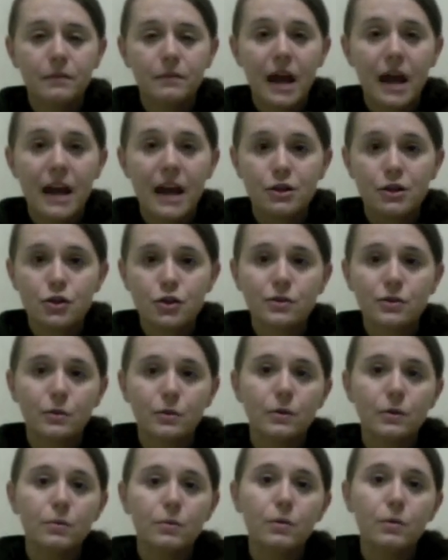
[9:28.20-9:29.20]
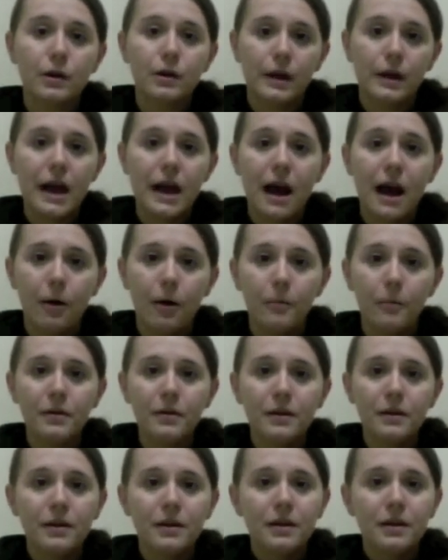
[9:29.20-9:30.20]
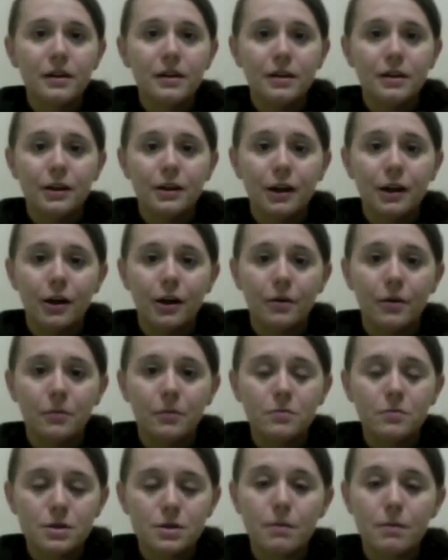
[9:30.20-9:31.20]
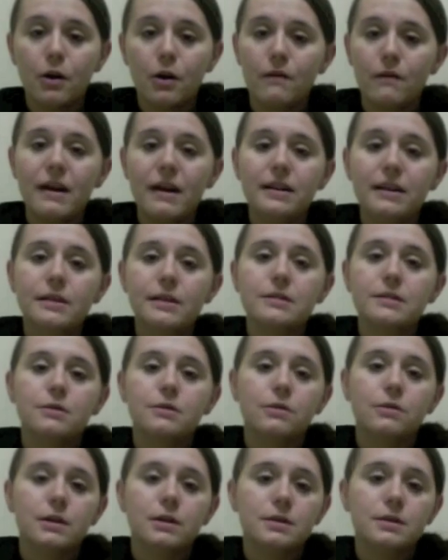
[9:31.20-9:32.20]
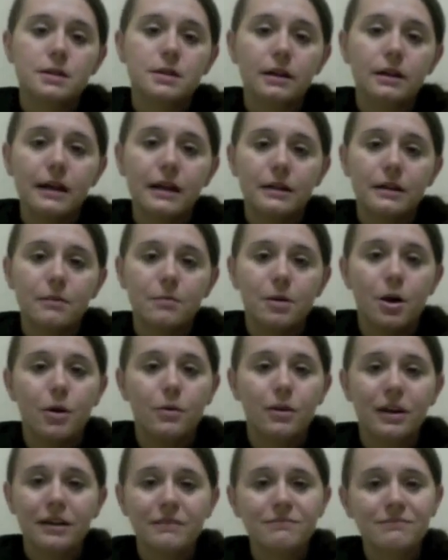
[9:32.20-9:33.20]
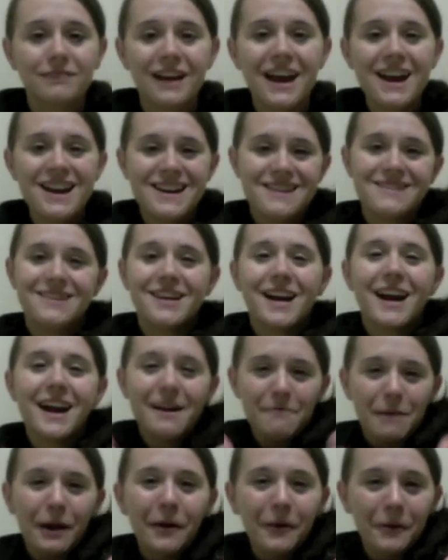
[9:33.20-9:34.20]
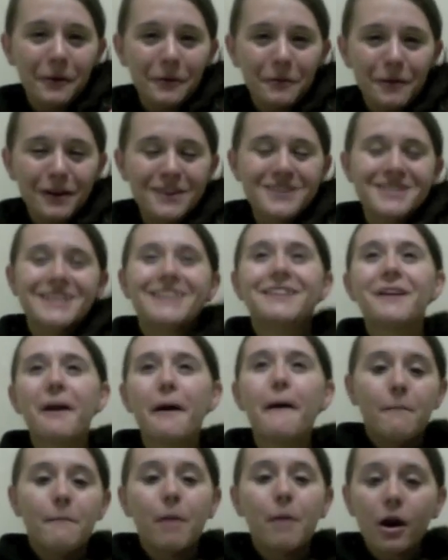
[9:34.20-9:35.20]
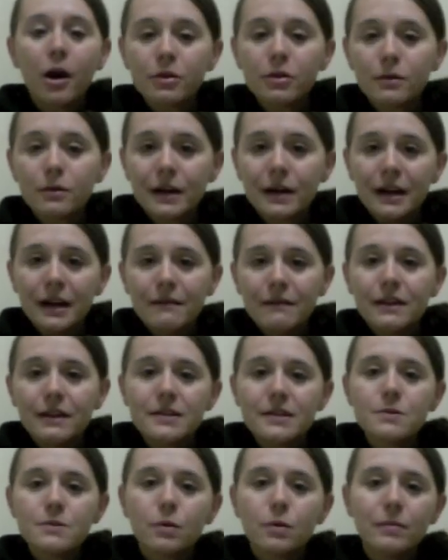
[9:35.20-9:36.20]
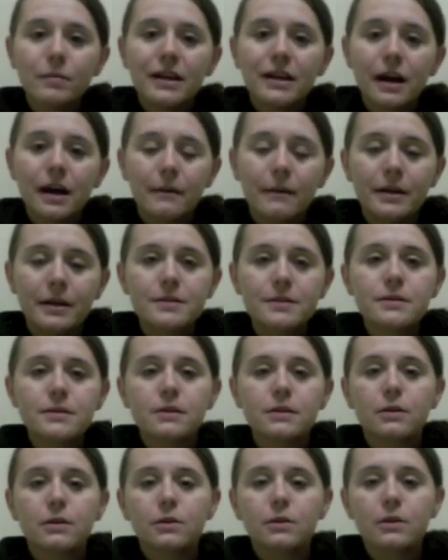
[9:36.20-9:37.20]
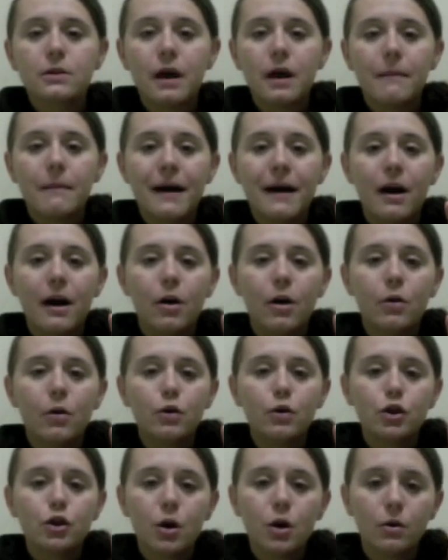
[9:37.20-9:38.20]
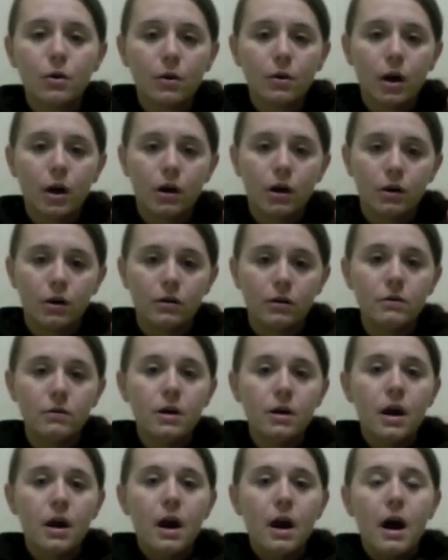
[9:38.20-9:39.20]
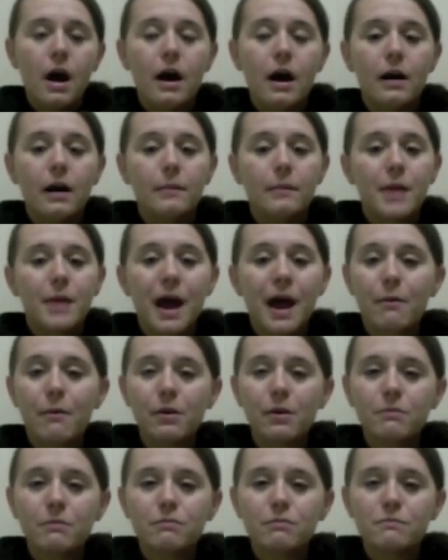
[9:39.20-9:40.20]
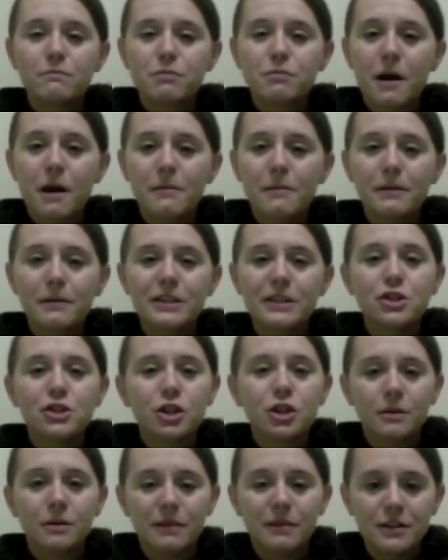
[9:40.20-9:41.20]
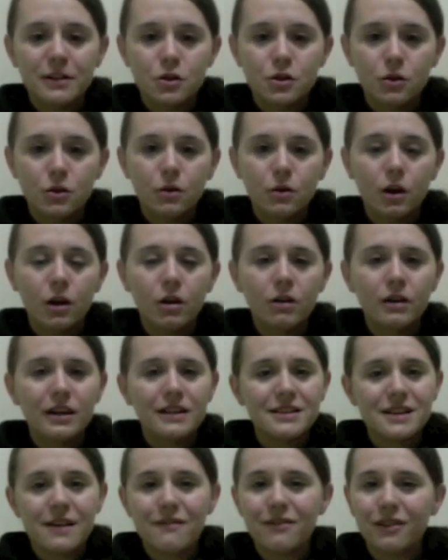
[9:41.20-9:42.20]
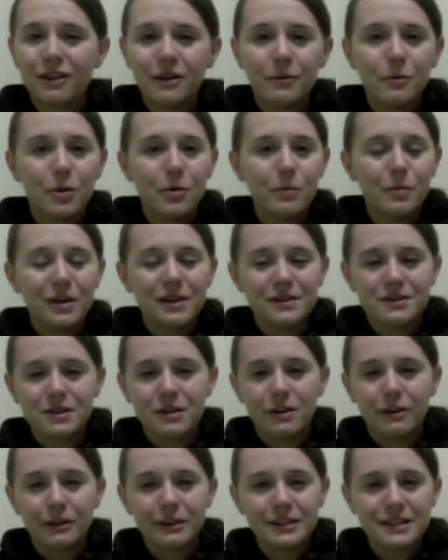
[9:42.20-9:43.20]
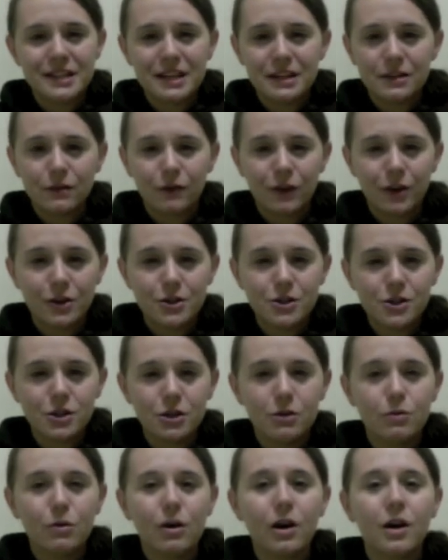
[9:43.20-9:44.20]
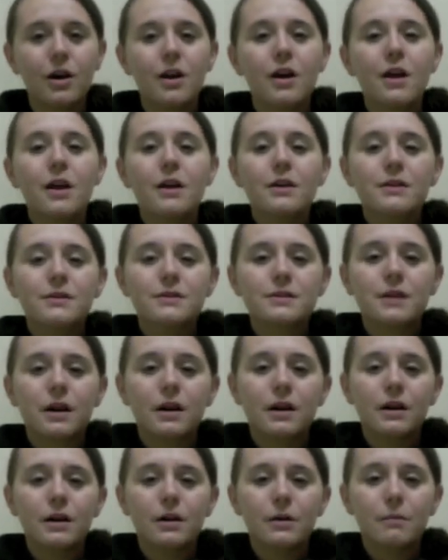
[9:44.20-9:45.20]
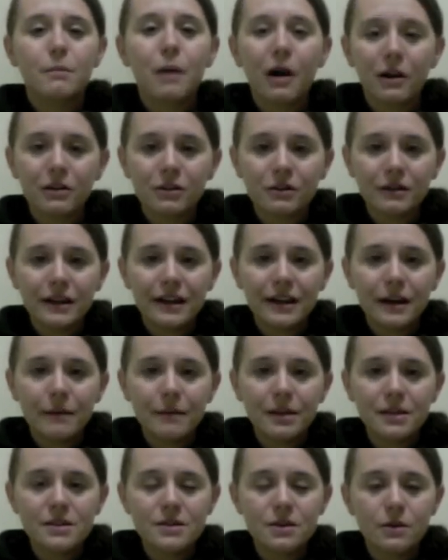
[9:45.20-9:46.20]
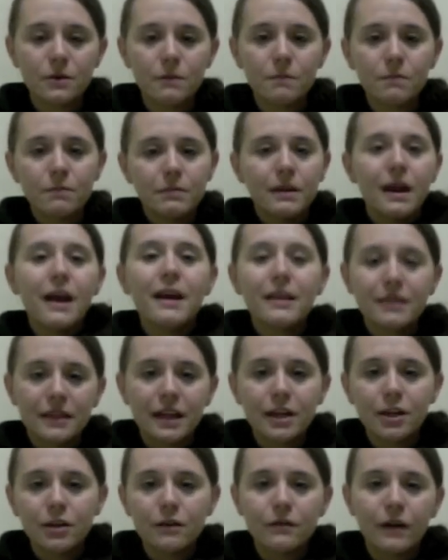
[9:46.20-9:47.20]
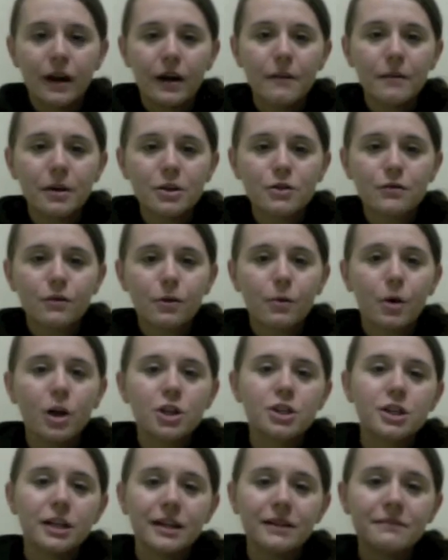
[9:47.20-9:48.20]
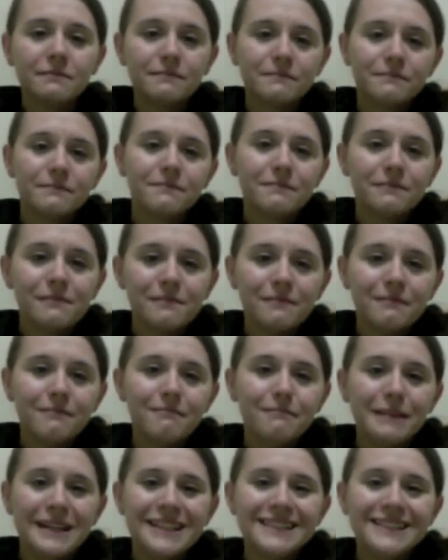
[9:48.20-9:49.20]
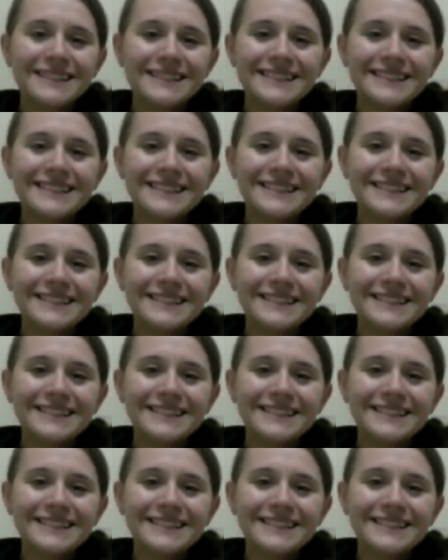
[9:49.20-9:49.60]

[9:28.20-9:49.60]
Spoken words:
H school really help, to motivate these students, to let them know that, hey, I'm a cool person. Part 3 of this will be coming soon about Yogo Gakko. That one probably shouldn't be too long. It definitely won't be as long as these first 2 were. So part 3 coming soon. Thank you very much for watching. Peace.